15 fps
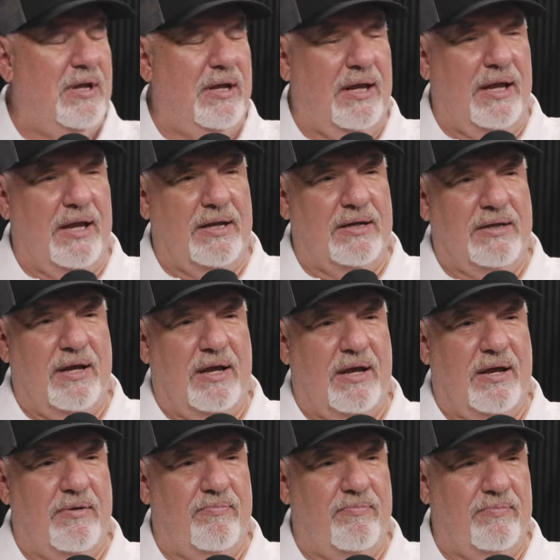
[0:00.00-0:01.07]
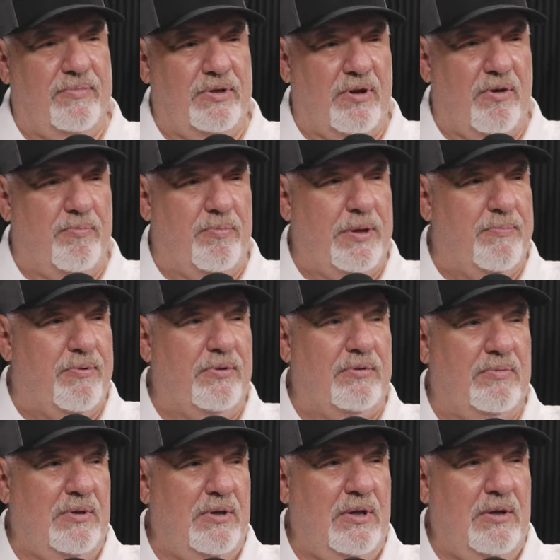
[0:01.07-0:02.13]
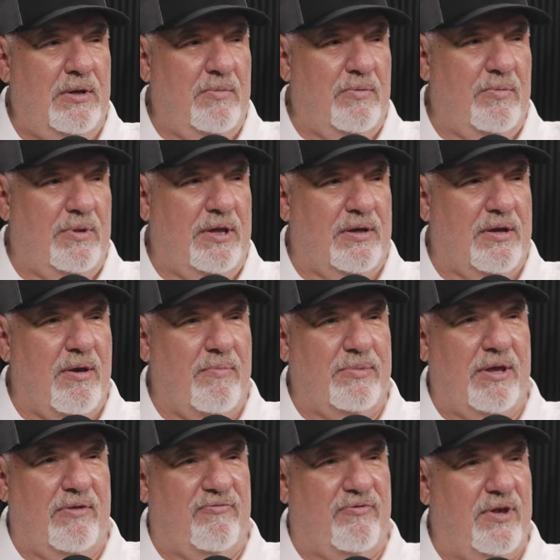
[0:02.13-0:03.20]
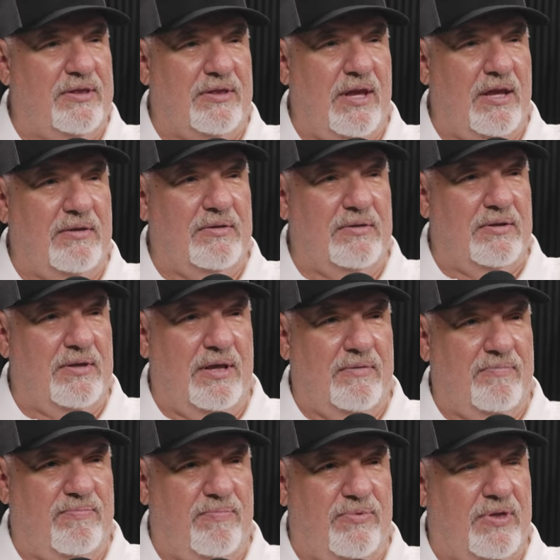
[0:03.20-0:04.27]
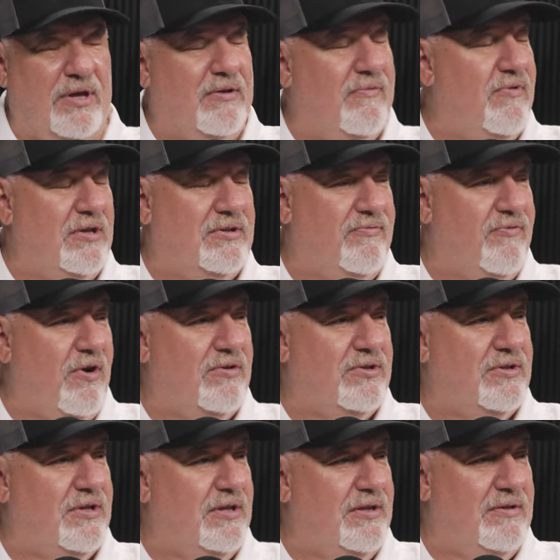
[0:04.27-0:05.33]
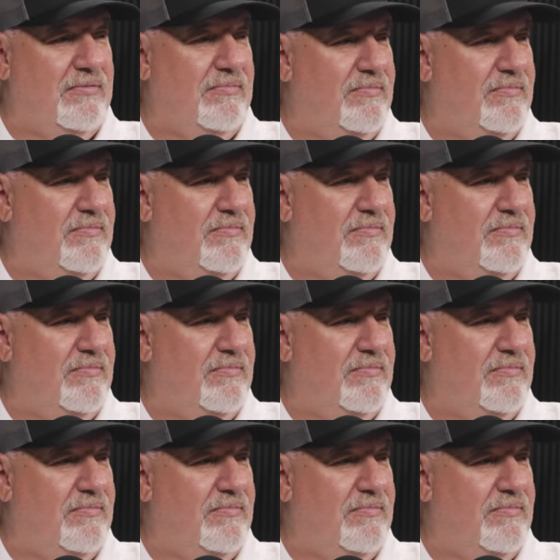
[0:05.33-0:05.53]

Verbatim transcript: and um, you know, people when they come get fit, they they think of us first, and